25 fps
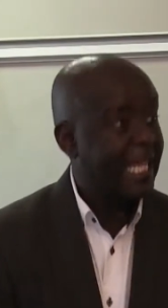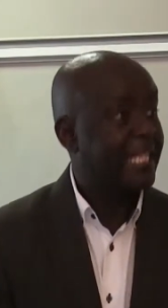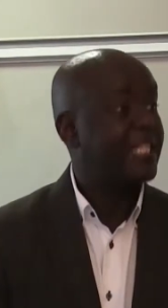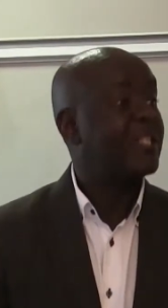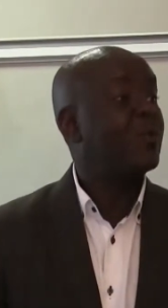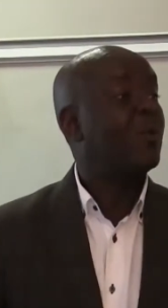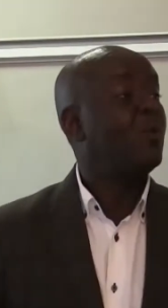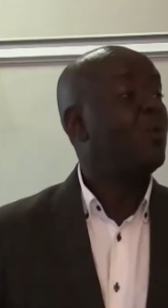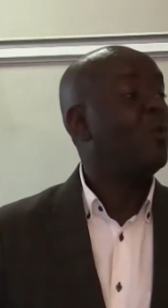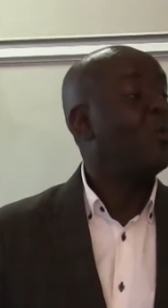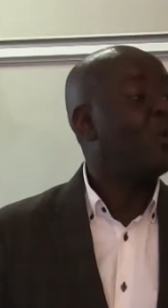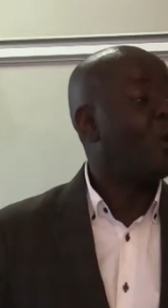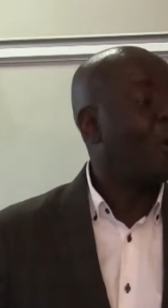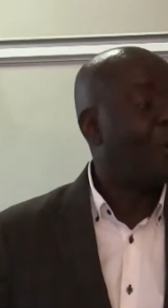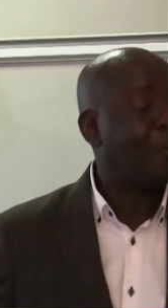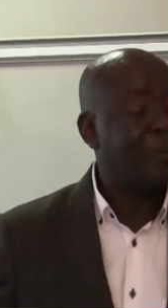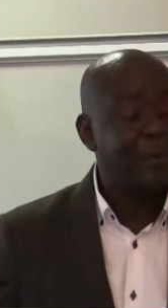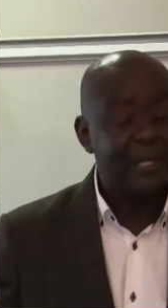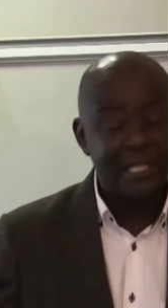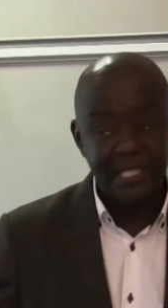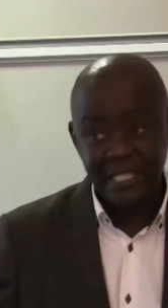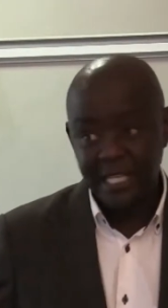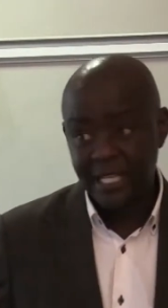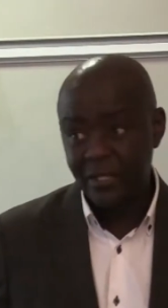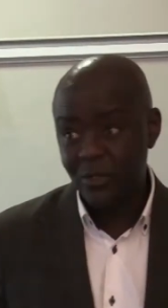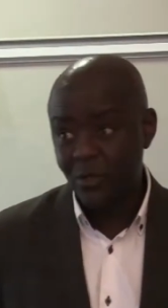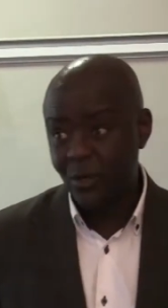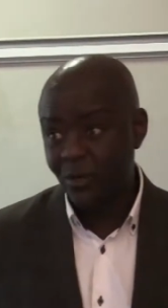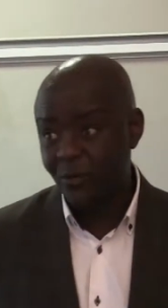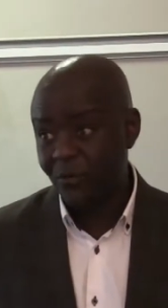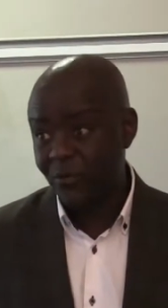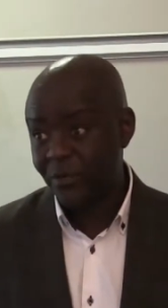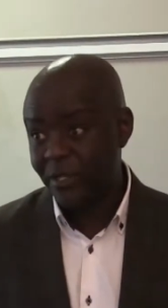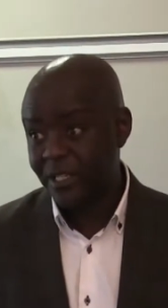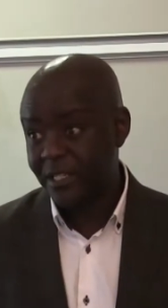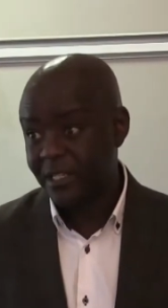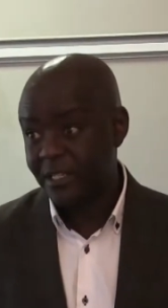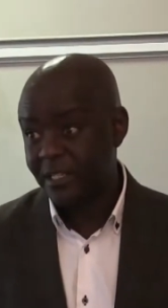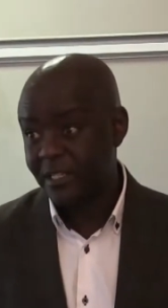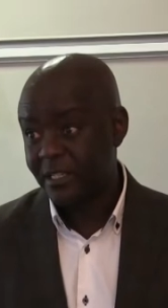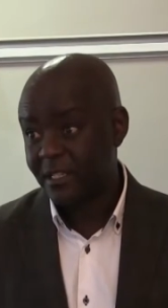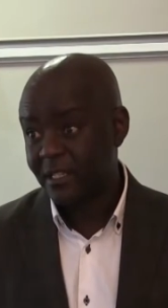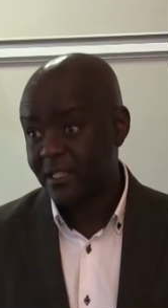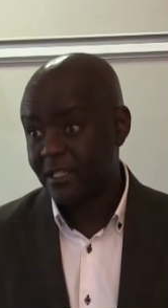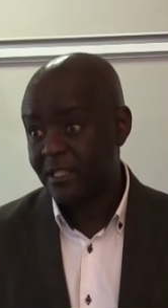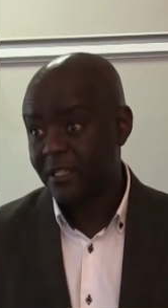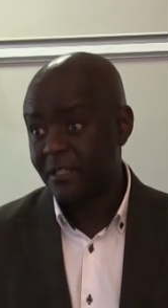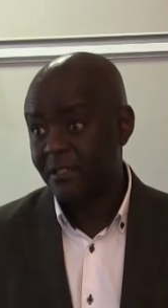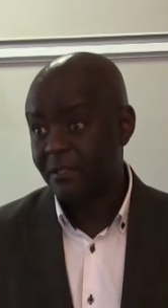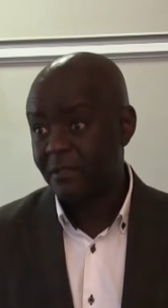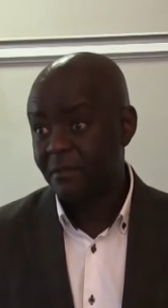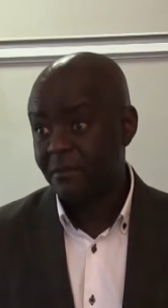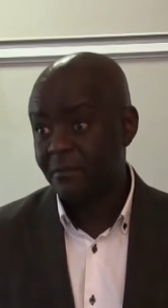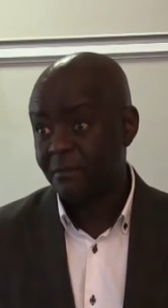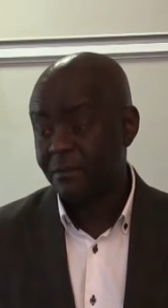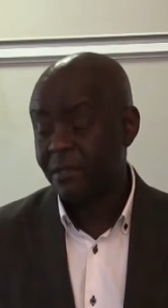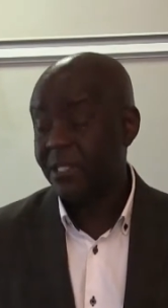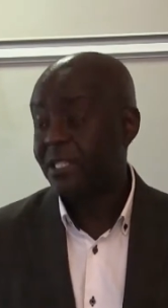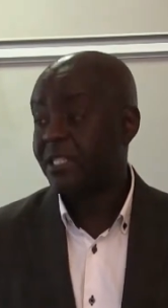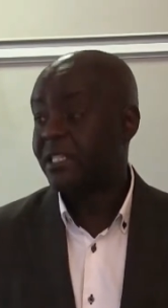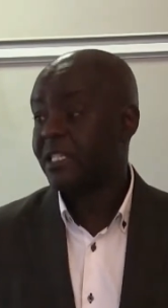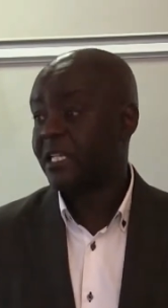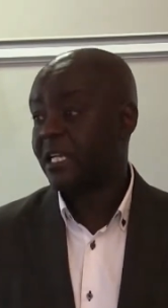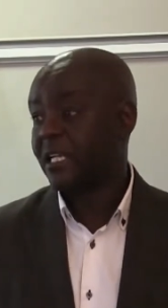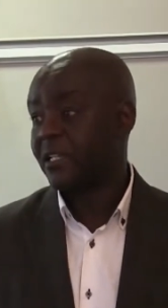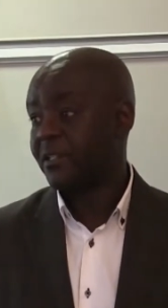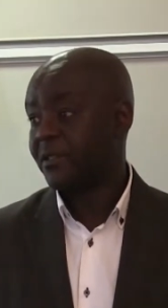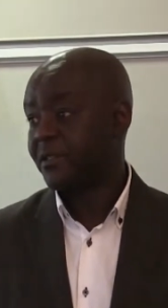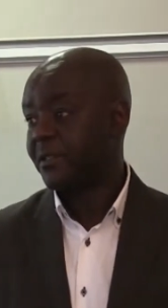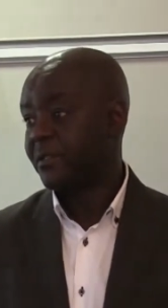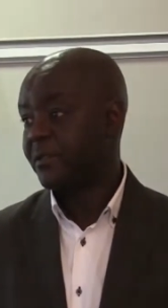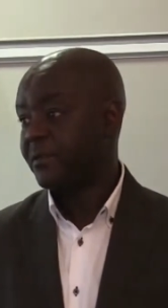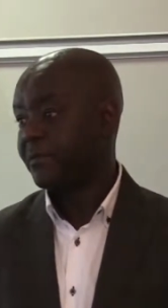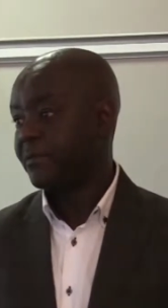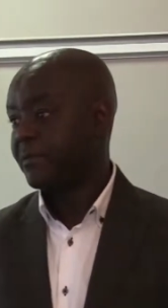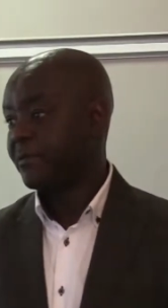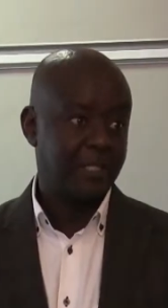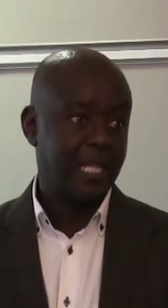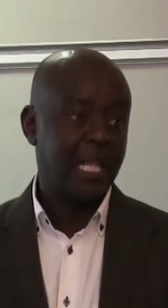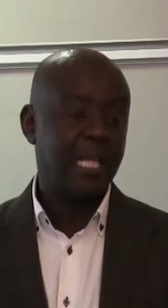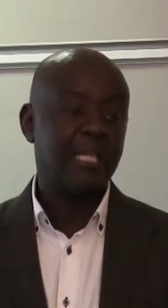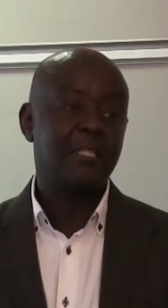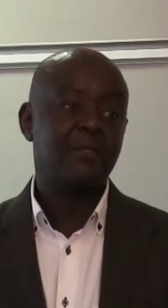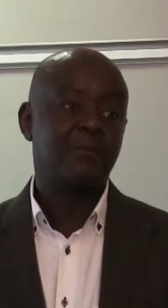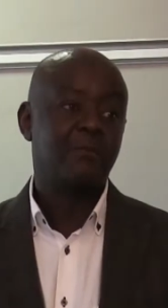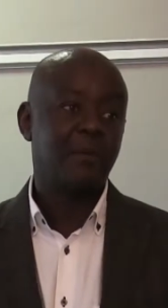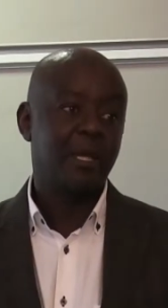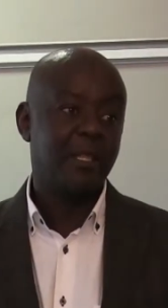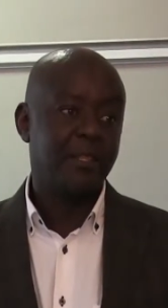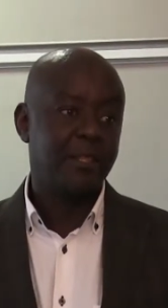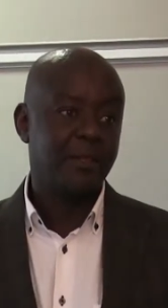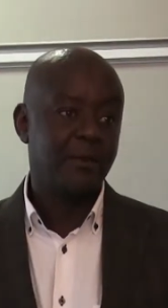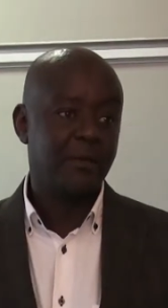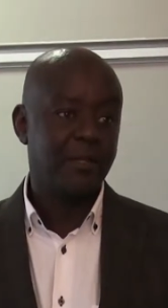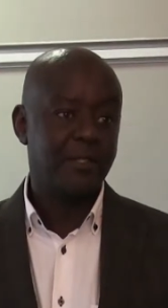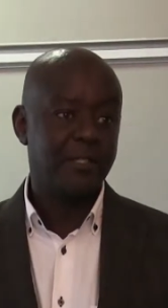Guess who opens that conference? Prince Charles. Last month I